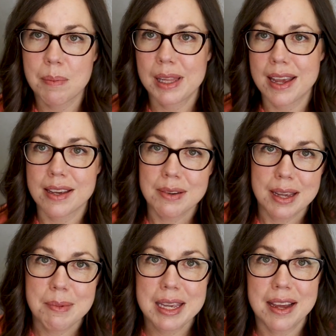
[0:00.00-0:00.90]
Be like,
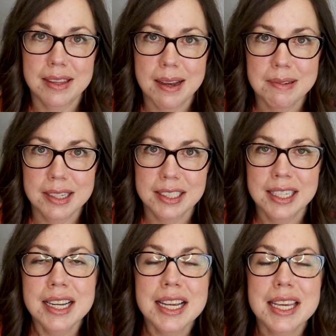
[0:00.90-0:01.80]
okay, we got that one,
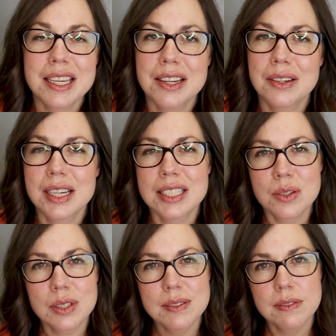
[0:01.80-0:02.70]
you know? And
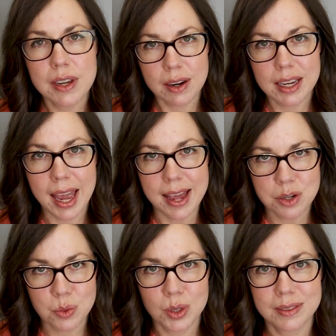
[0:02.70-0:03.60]
so it's very
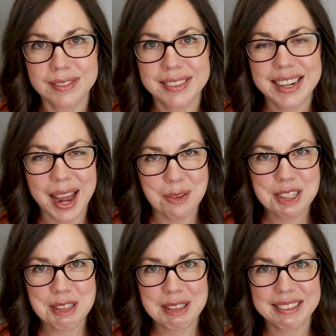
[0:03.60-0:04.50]
casual in how we
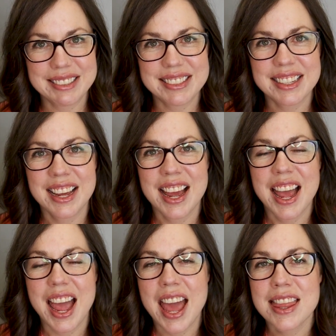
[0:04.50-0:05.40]
do things.
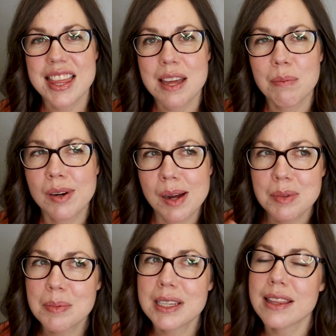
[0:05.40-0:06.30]
And then
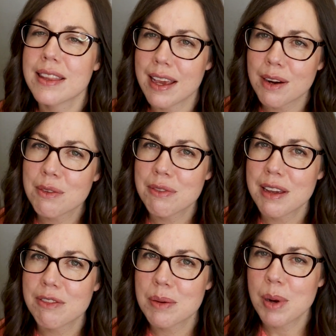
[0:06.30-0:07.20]
probably their
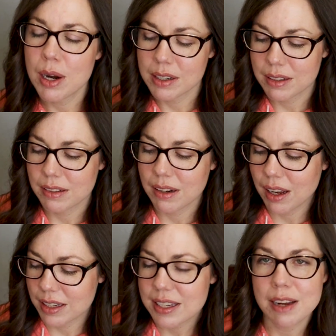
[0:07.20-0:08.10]
favorite part,
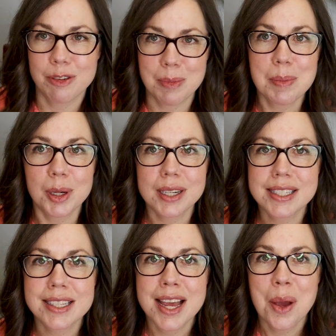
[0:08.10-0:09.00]
aside from the
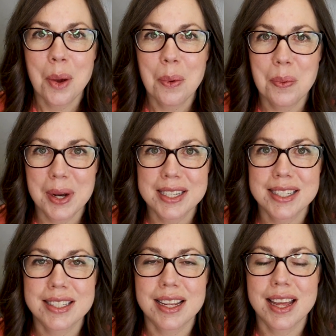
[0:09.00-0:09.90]
books,
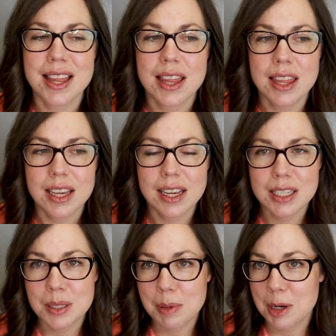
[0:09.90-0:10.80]
was the
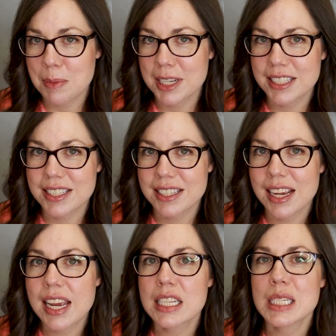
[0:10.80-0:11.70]
experiments,
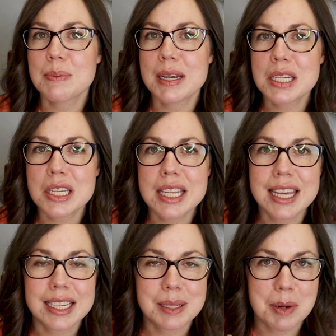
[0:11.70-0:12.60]
especially
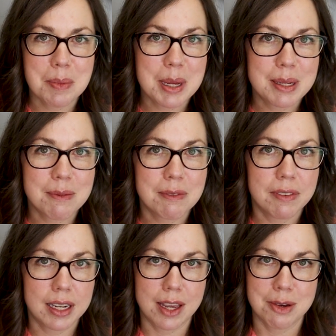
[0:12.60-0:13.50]
the experiment
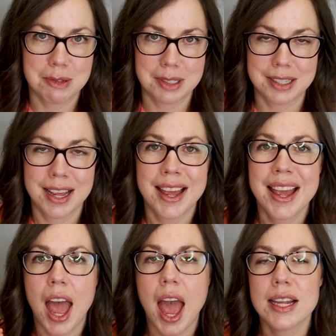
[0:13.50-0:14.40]
videos.
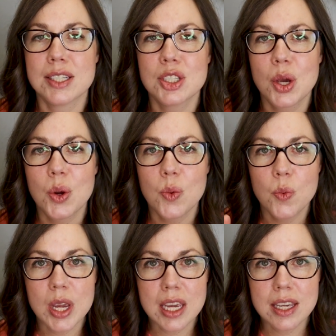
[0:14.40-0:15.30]
And so
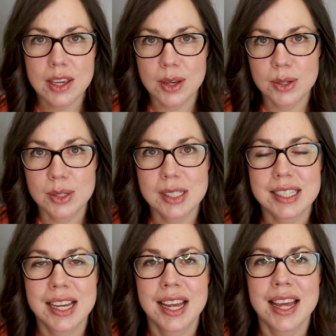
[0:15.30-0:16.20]
we
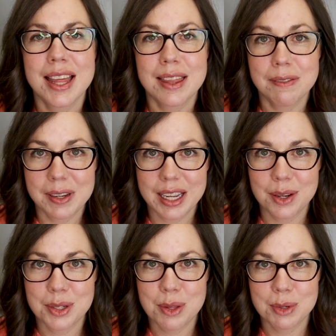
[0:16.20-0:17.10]
used the
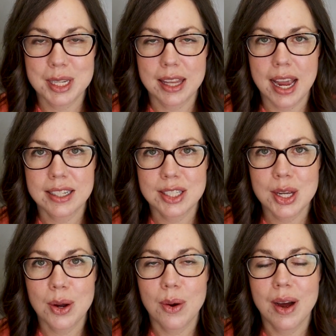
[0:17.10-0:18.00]
videos through Sonlight.
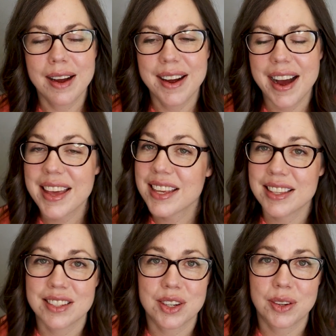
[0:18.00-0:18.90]
So I think
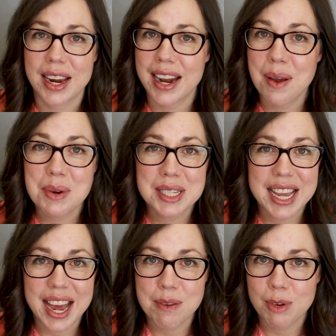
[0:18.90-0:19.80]
these are great. I wish
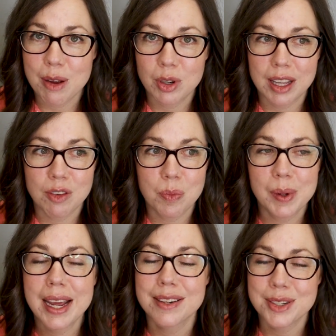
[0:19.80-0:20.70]
they had them for every level,
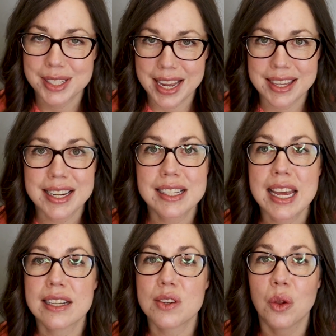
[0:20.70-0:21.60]
but I understand that it
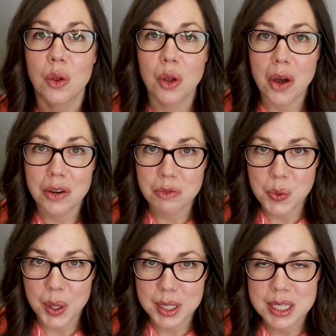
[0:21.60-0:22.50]
takes a lot of
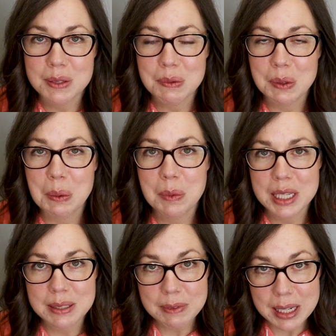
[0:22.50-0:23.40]
work to film
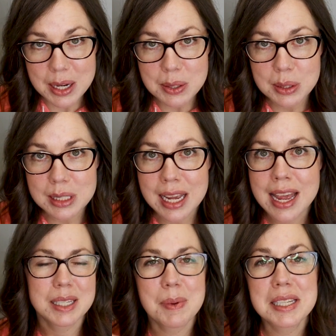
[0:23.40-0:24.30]
these videos.
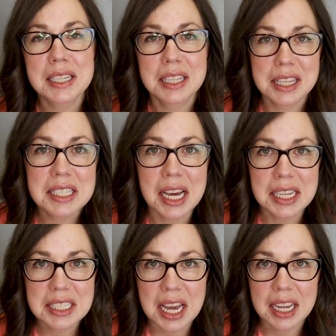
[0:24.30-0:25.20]
It's basically the
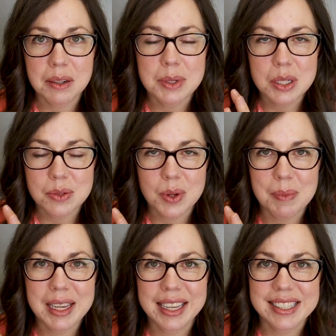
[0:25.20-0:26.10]
science guy, which is what
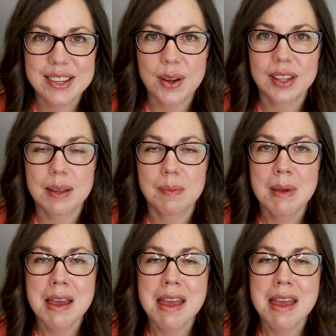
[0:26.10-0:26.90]
my kids called him,